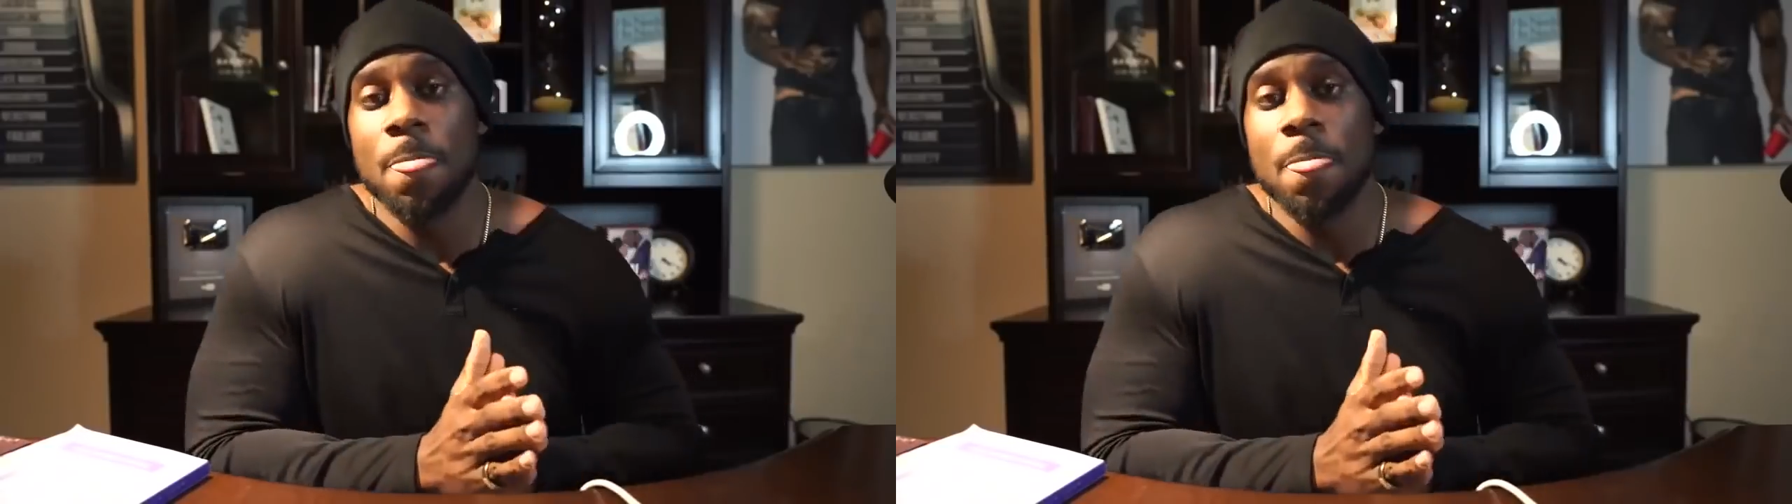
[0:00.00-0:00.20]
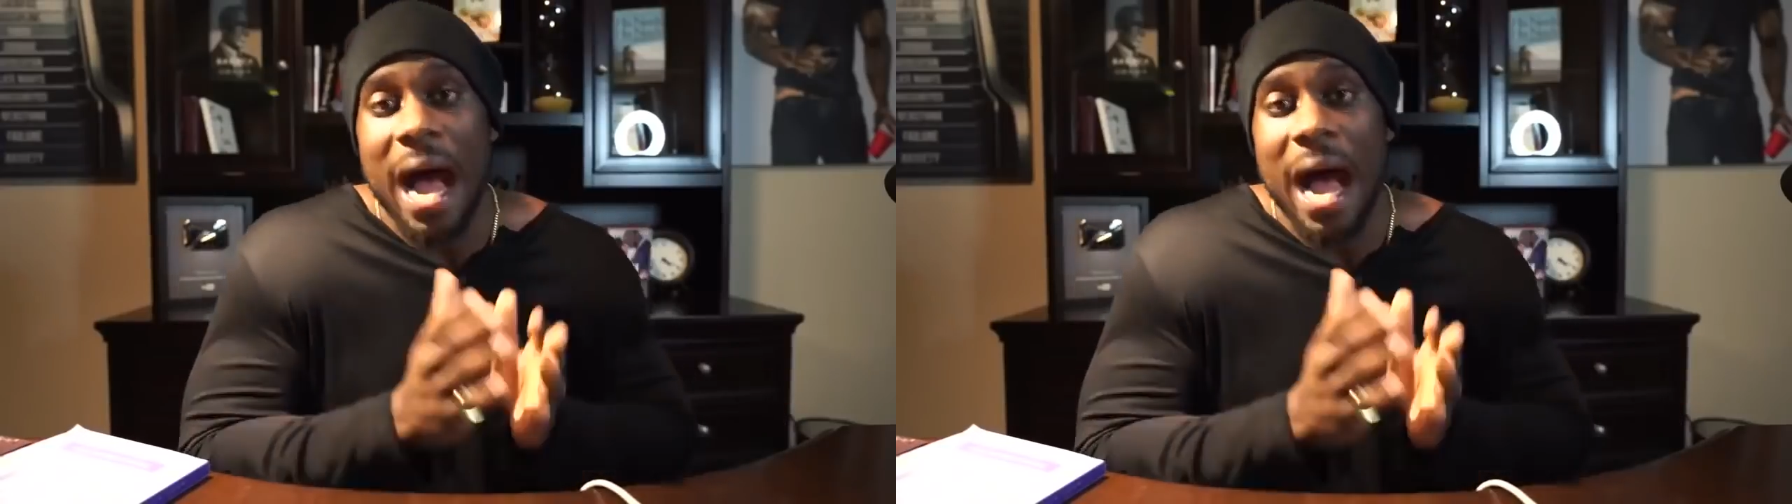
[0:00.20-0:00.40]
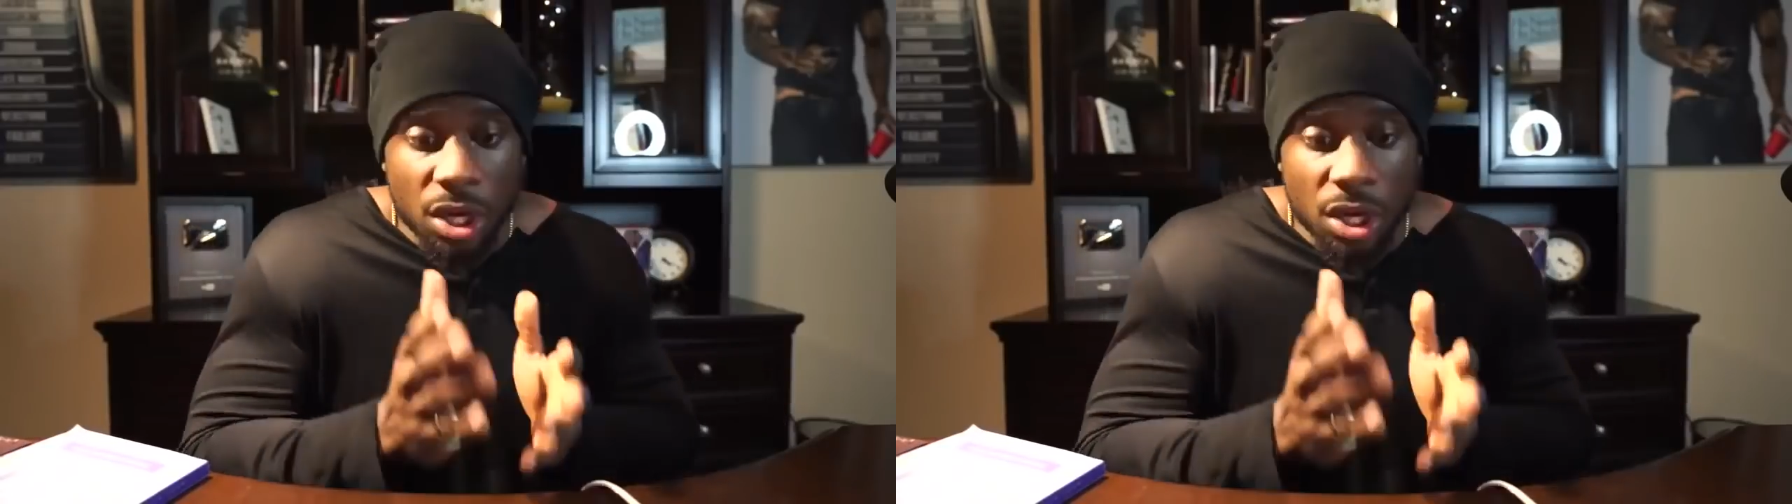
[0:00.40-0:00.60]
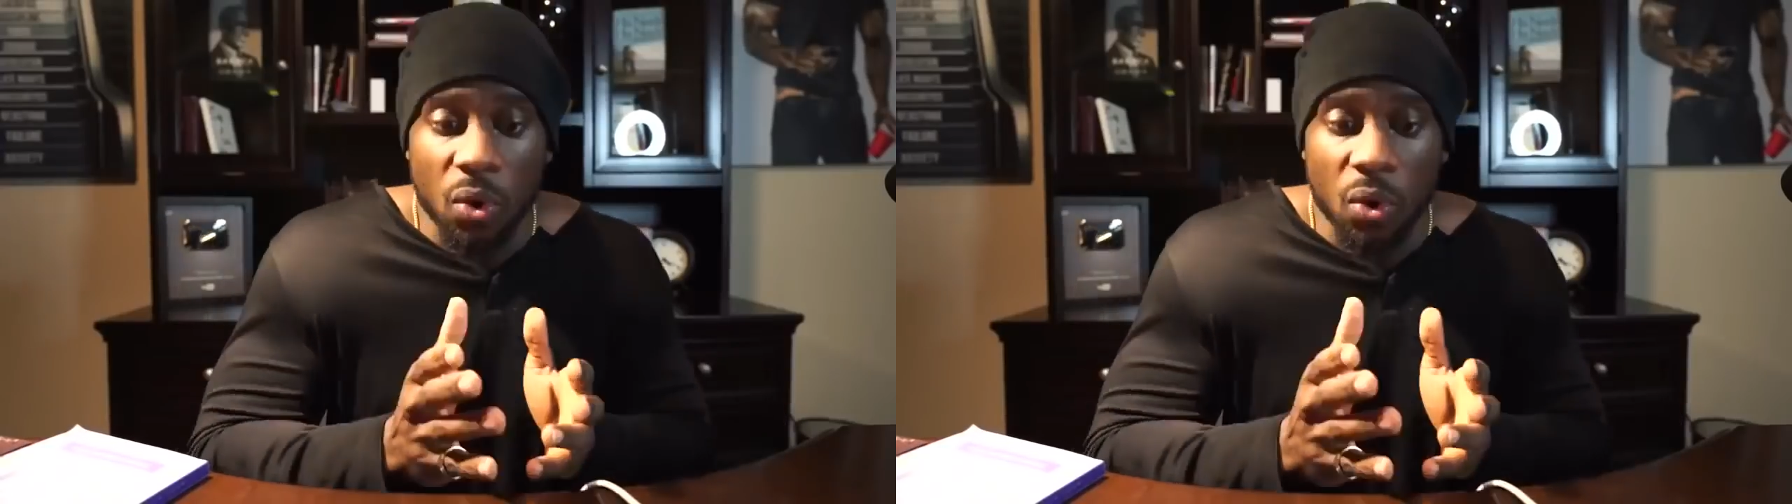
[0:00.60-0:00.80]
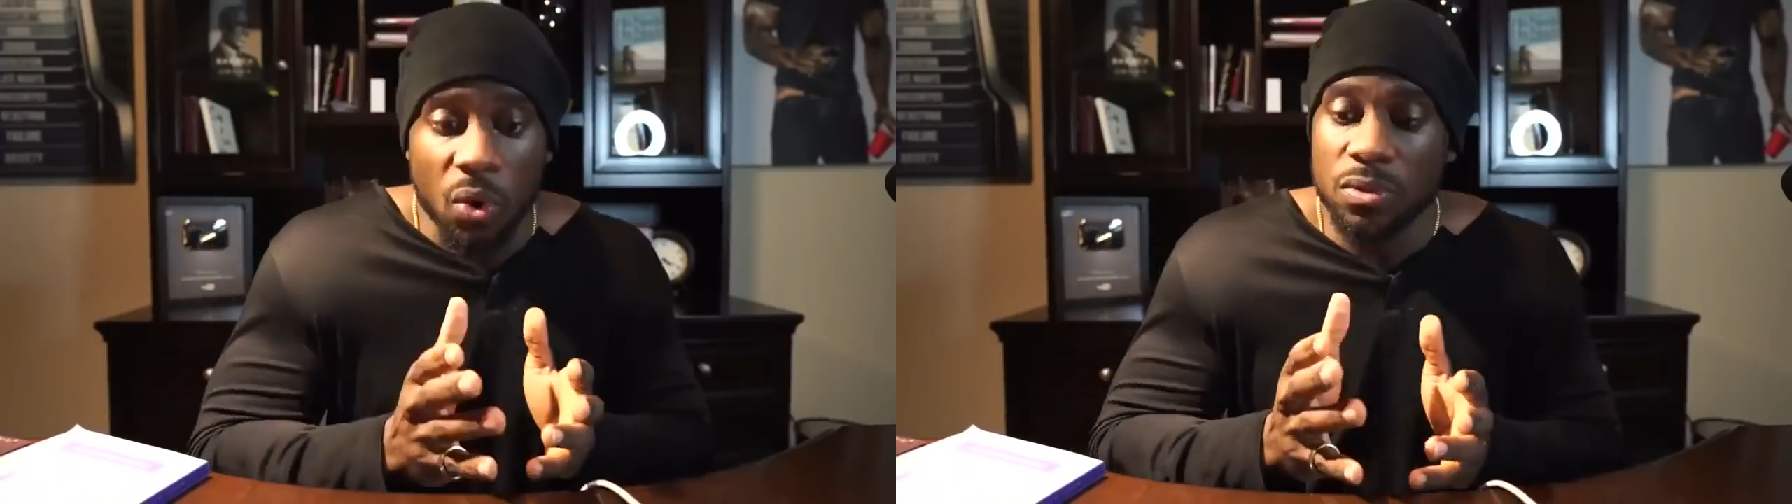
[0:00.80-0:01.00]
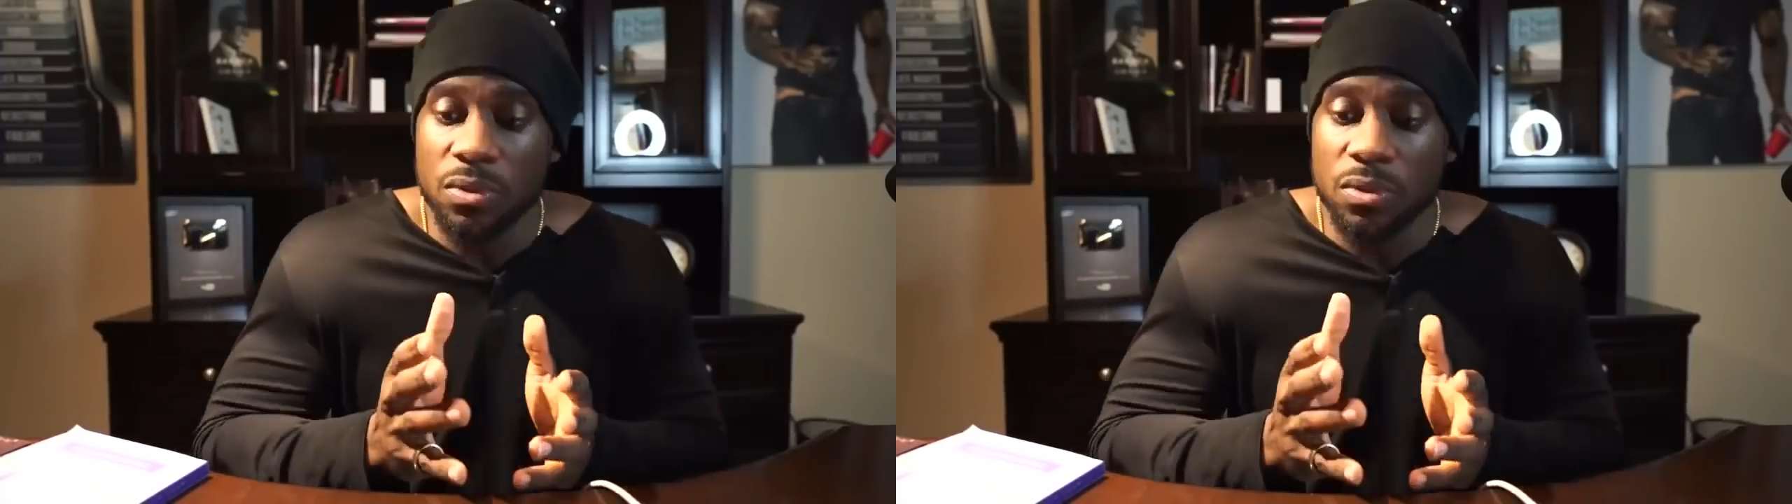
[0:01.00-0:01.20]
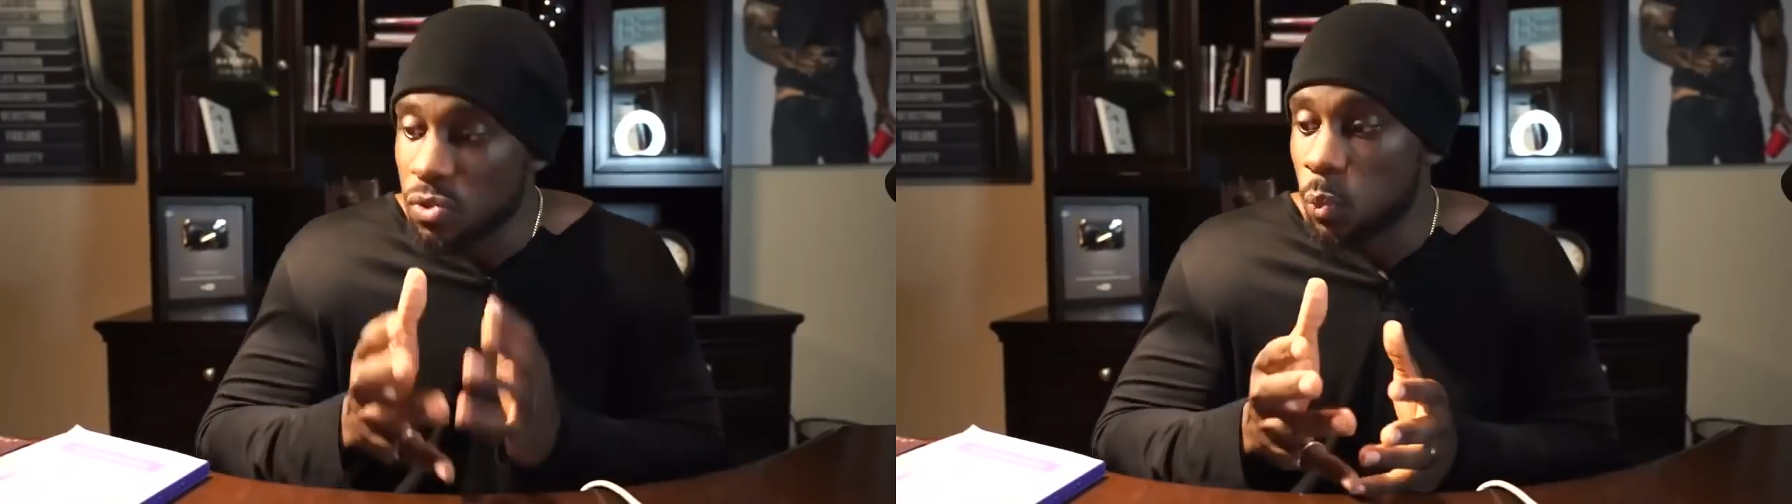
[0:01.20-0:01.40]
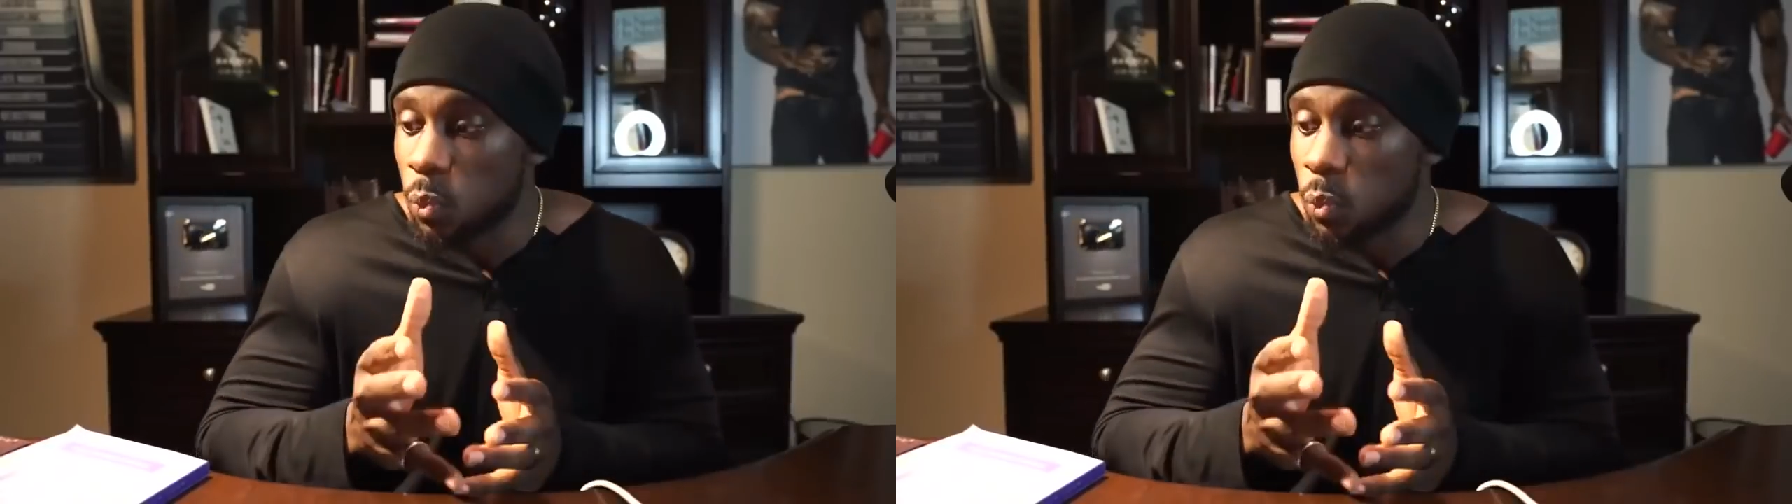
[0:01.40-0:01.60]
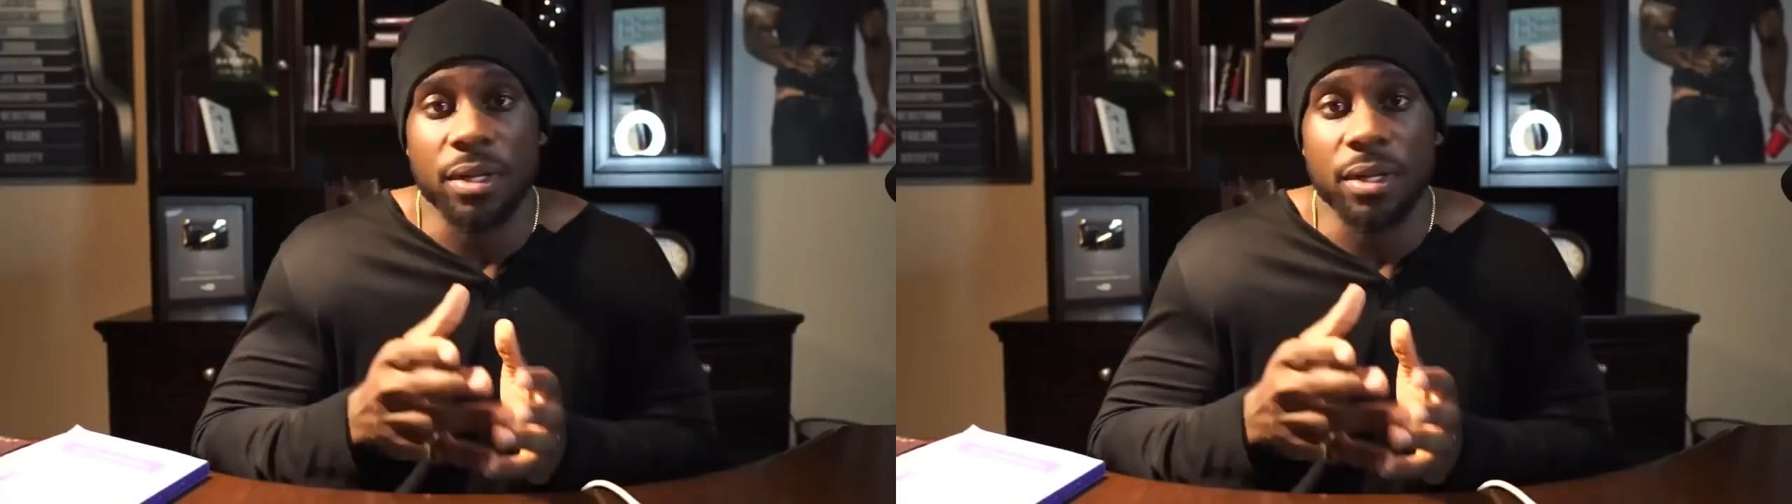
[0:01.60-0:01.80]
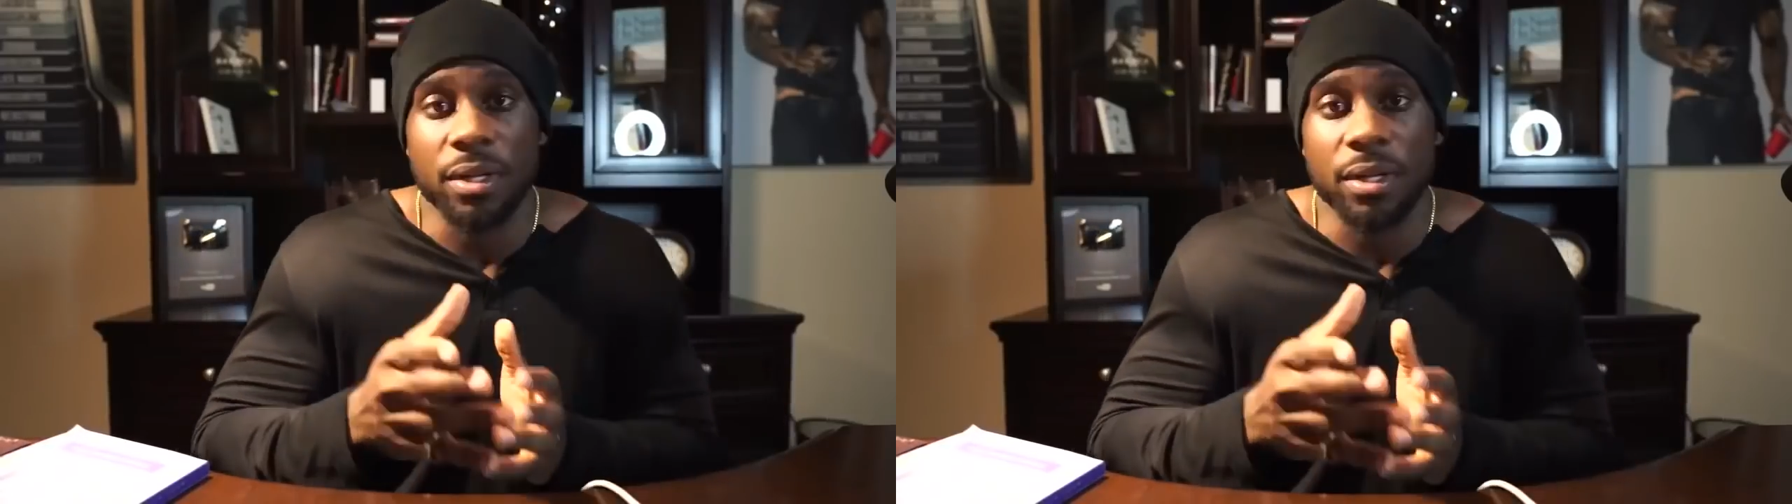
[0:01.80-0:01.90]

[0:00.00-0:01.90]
I know this woman,